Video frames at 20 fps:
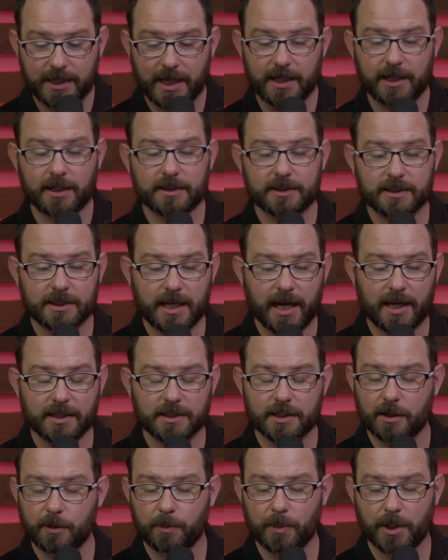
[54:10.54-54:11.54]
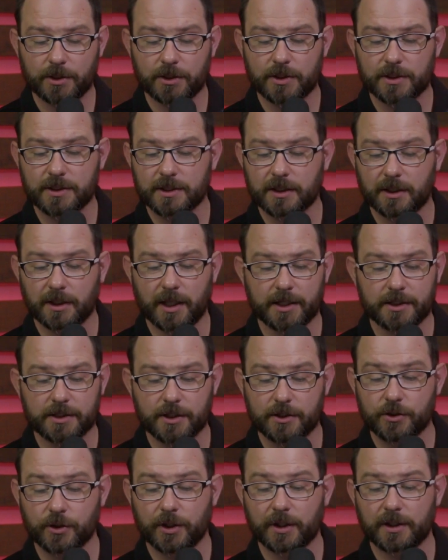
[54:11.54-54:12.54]
Taking scans and dimensions
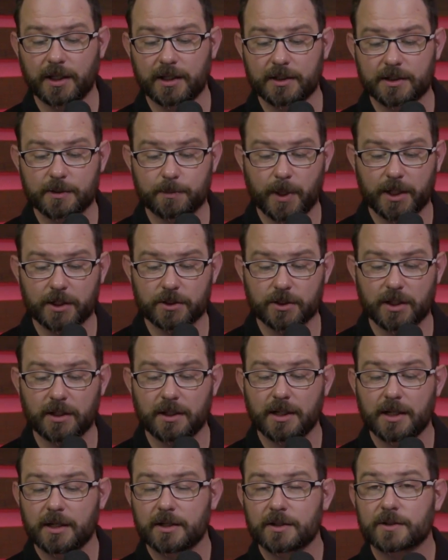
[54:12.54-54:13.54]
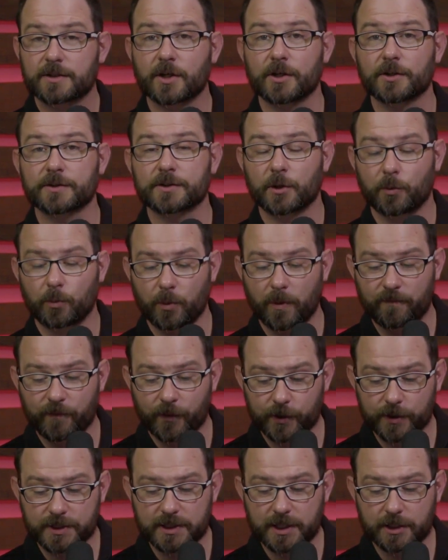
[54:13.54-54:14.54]
collected during the inspection, Sulzer
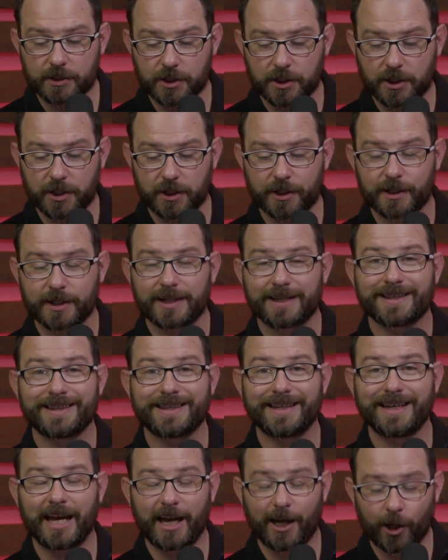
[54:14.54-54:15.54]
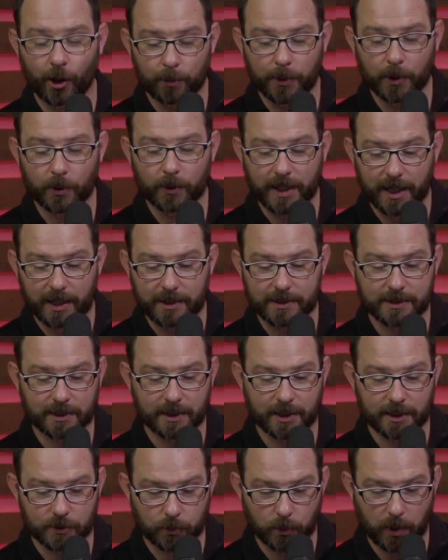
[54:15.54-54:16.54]
reversed engineered the elbow
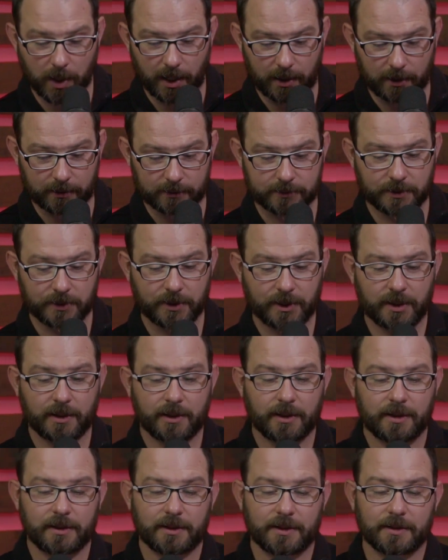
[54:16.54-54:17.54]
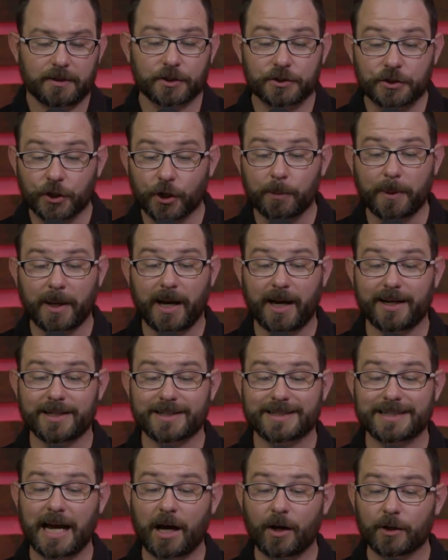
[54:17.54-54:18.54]
casing as well. The turbine
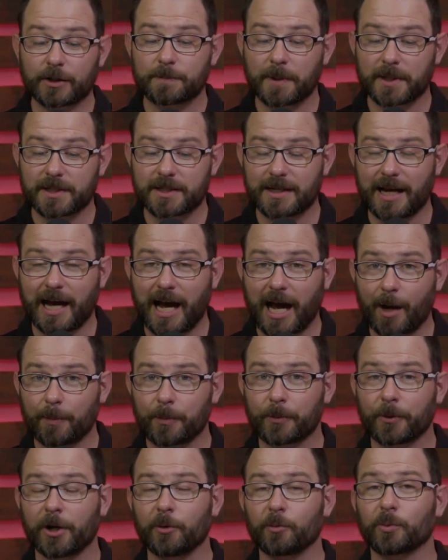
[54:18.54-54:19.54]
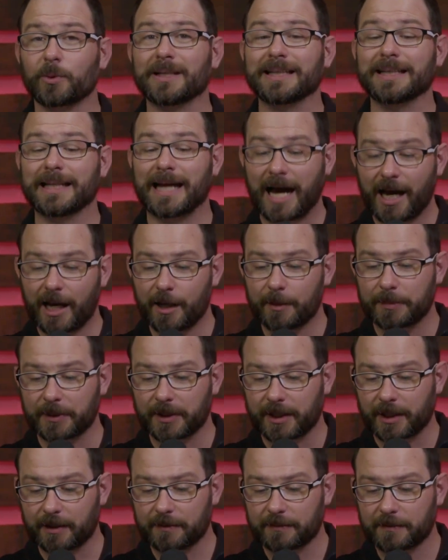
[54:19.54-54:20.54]
is now expected to operate
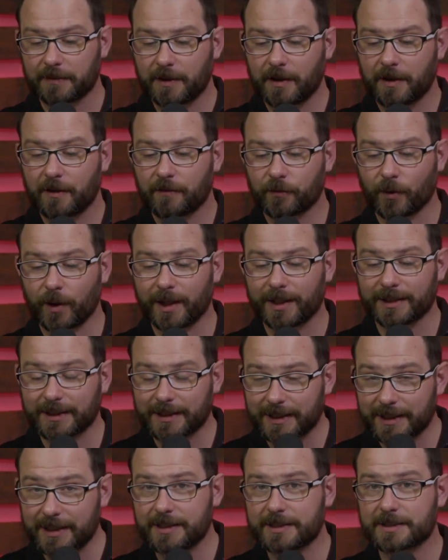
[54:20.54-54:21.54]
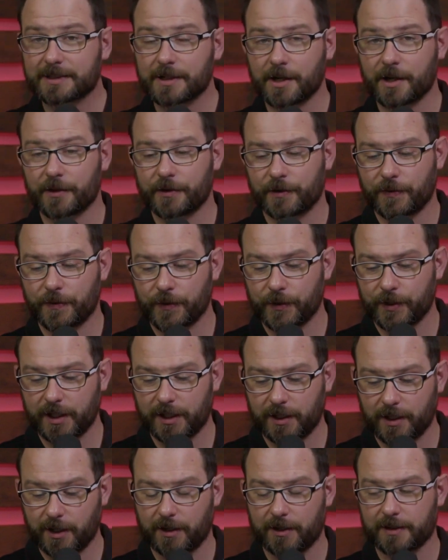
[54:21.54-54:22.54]
reliably for at least another 30
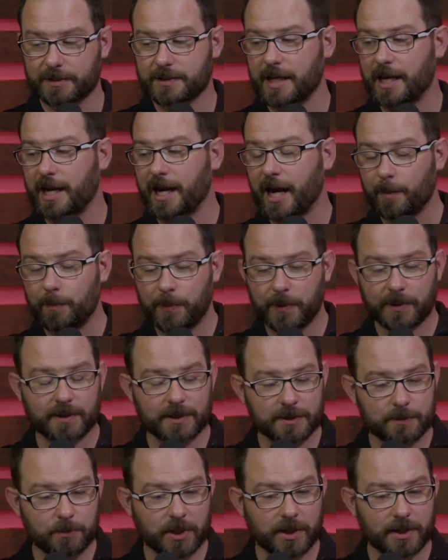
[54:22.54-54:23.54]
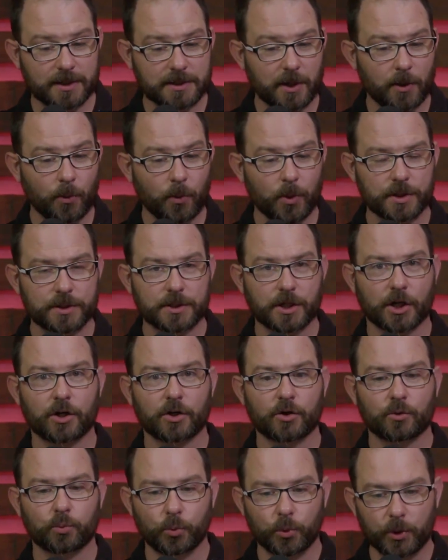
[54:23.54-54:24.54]
years. And I picked this because it was a
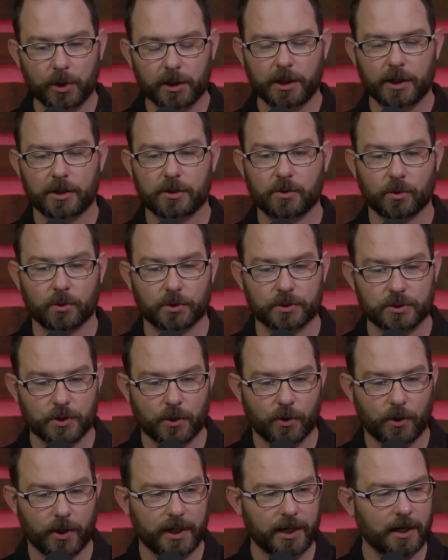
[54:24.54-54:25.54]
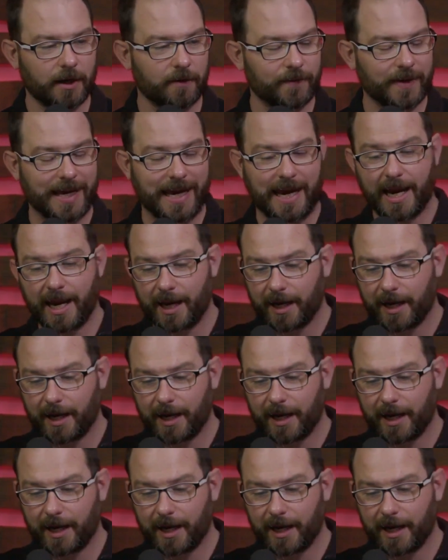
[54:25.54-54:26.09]
really cool story of